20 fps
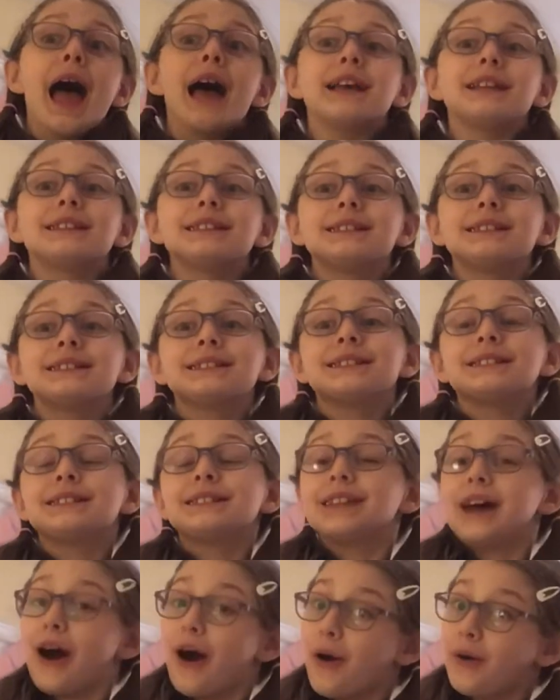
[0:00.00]

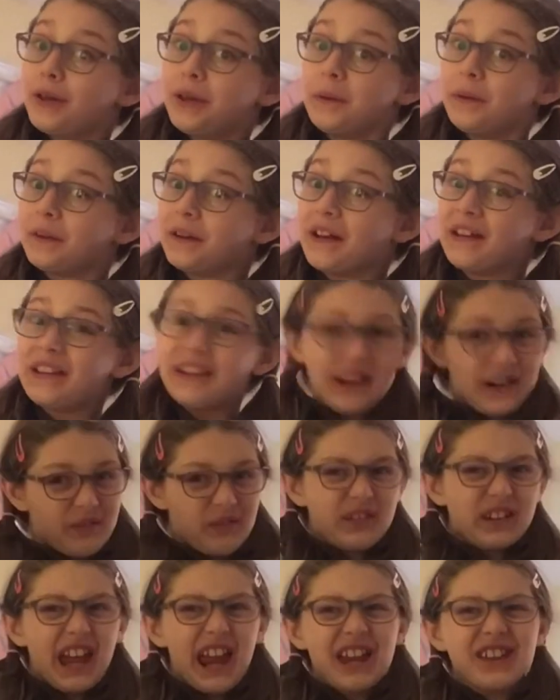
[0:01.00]
so you will get
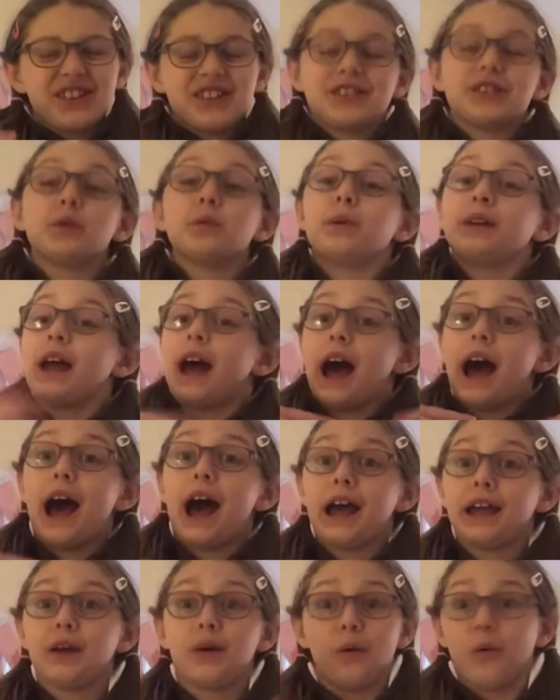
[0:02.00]
notifications when
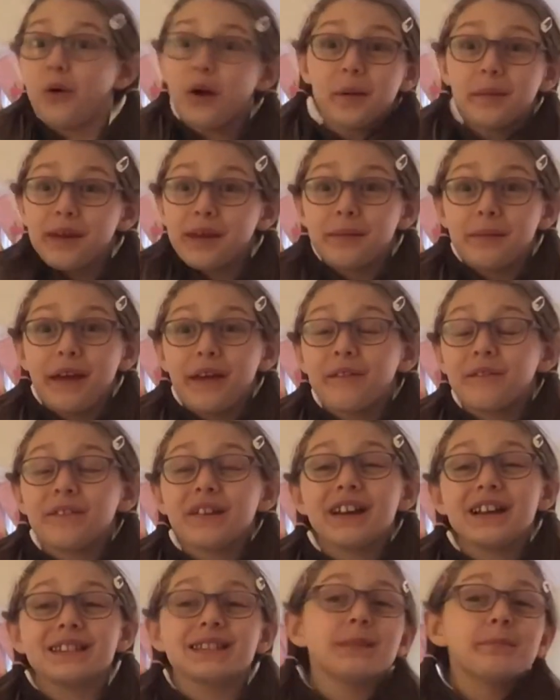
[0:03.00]
I or me and my
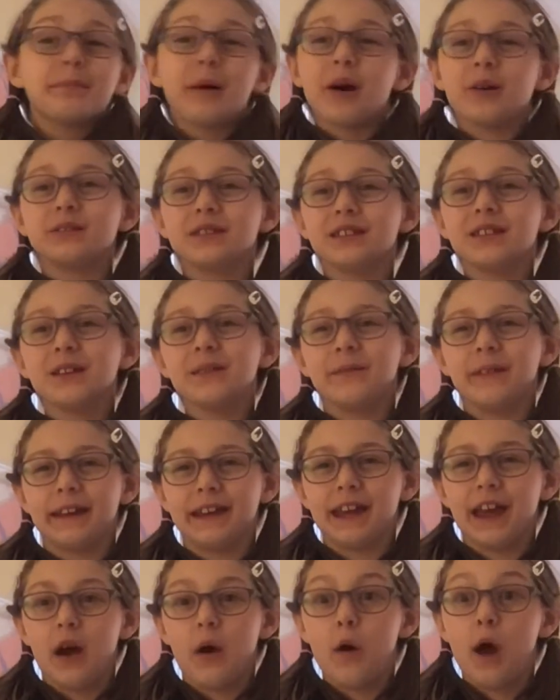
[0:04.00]
friends post a new
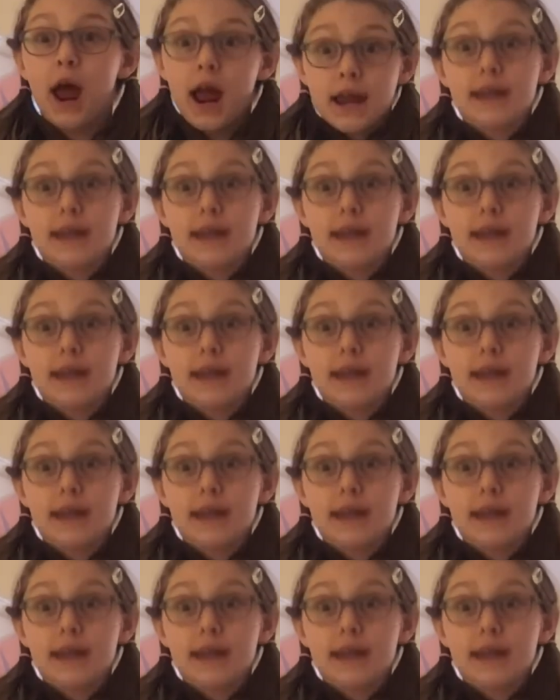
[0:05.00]
video.